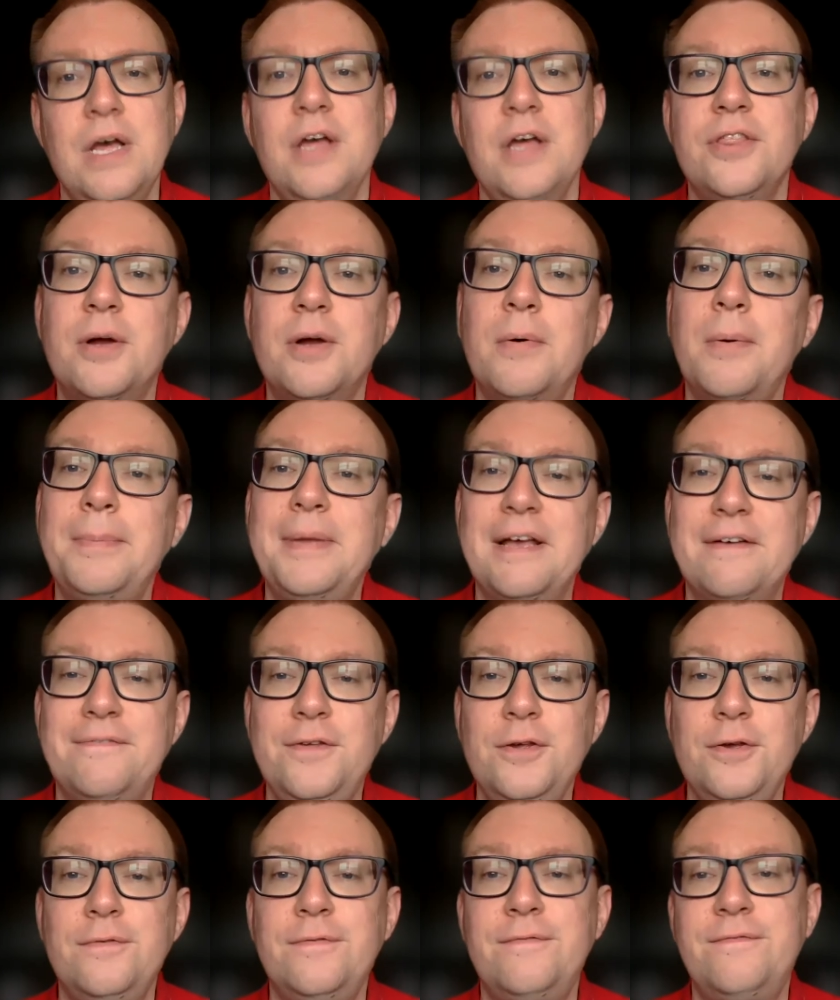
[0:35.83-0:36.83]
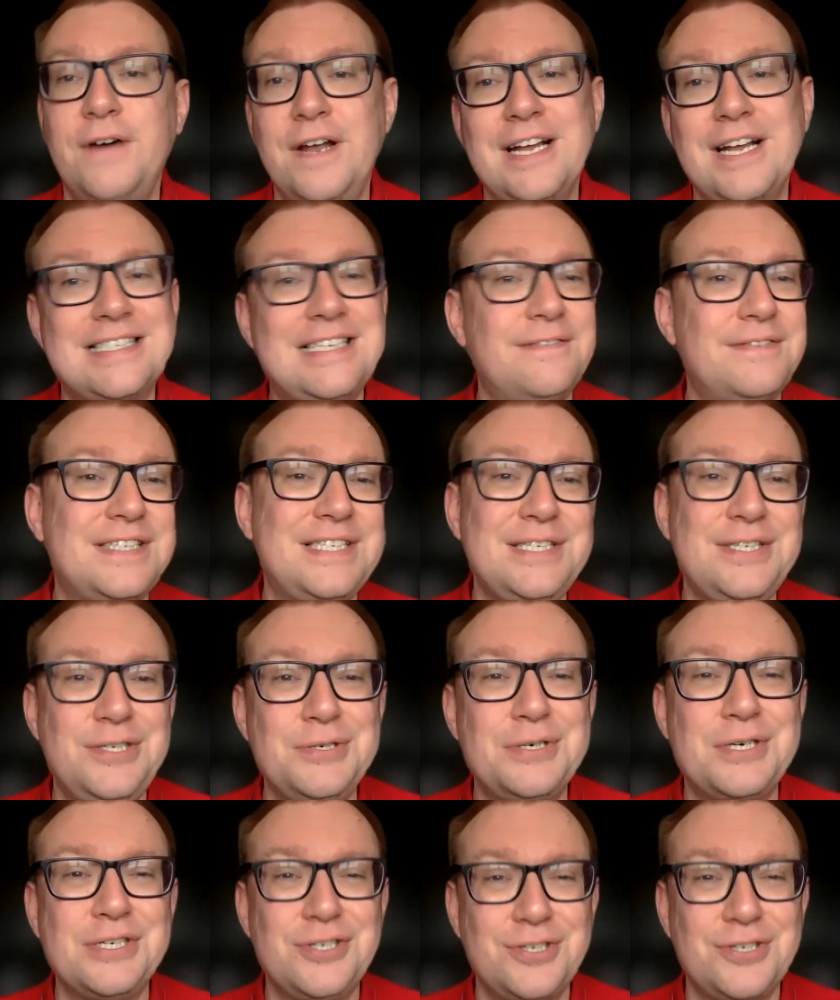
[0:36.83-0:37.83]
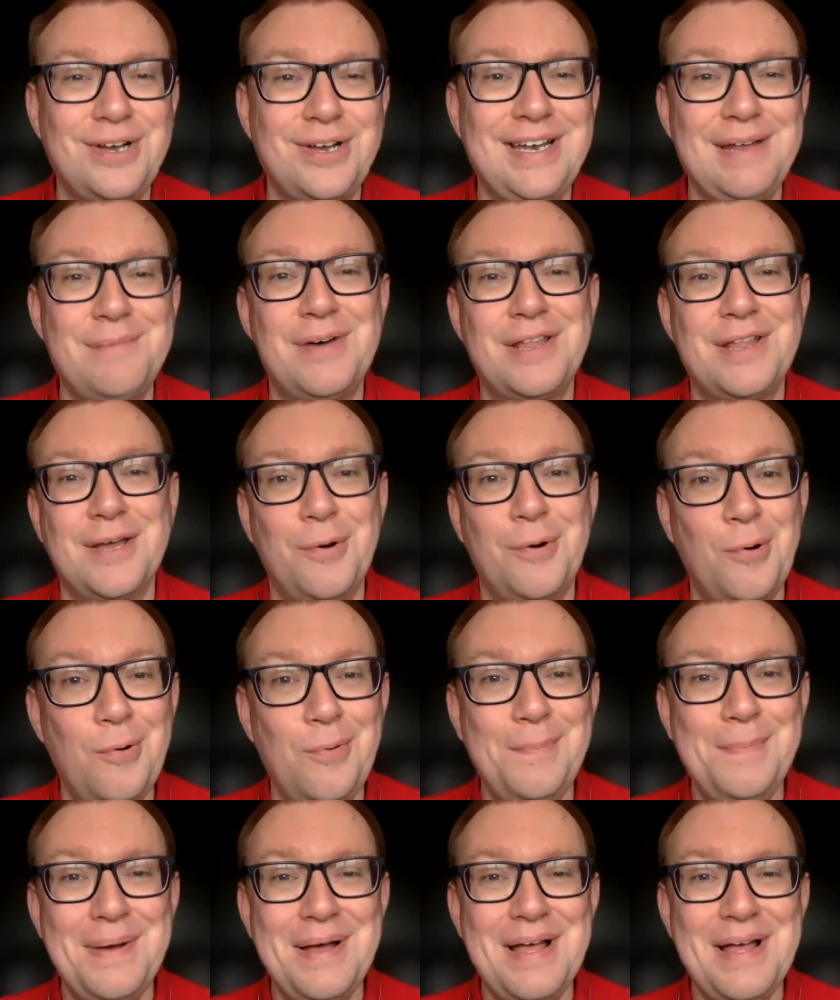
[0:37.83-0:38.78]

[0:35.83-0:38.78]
There will be a few fun activities you can join in with at home,